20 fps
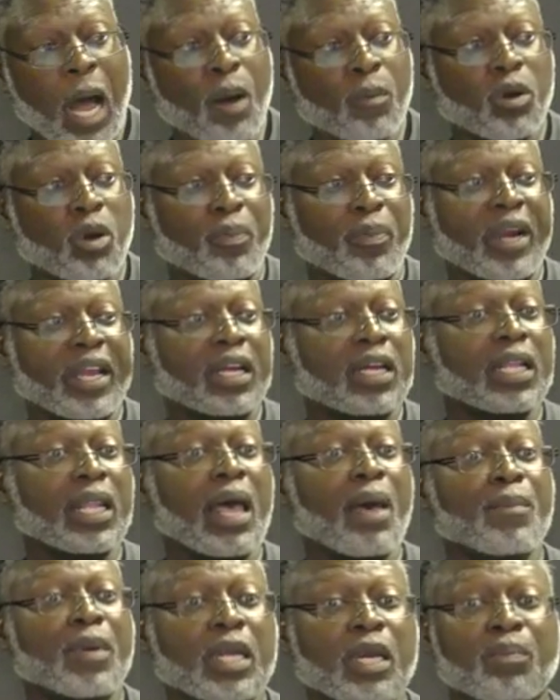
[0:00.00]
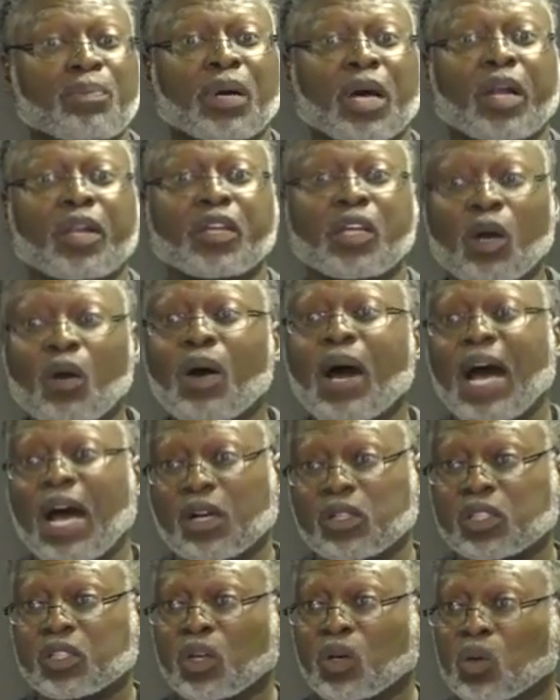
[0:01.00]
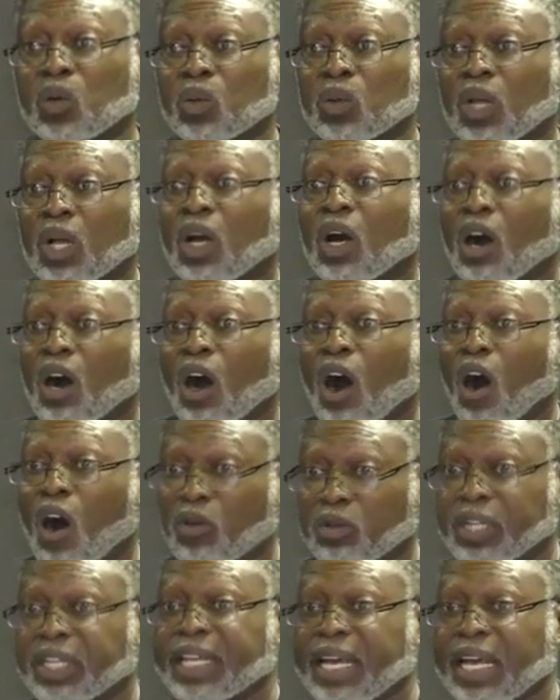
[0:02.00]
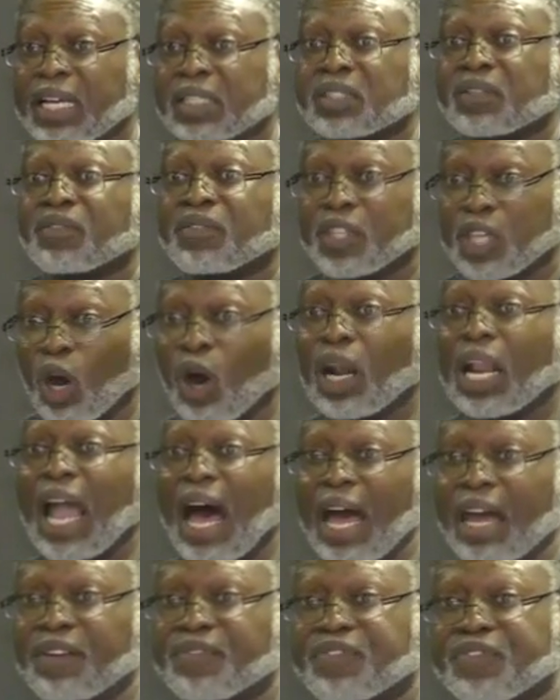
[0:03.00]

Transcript: I'm going to bring calamity upon your household all, right, all, all right. the days of your life.